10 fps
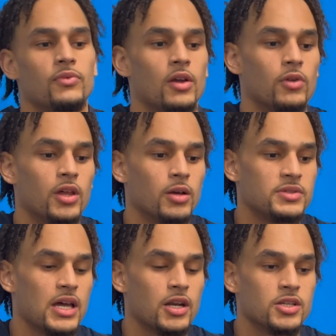It really comes
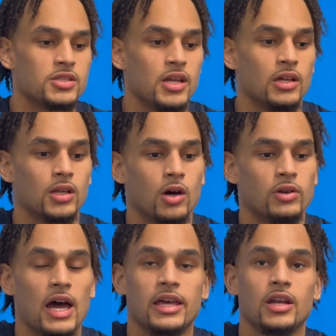down to just staying low,
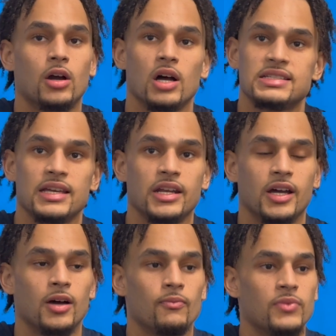not getting caught standing
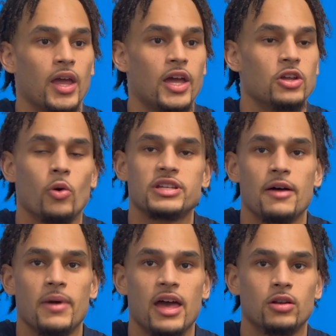up, and you always
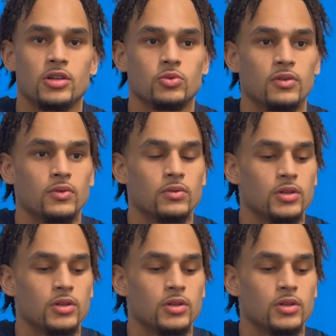have my head on the swivel.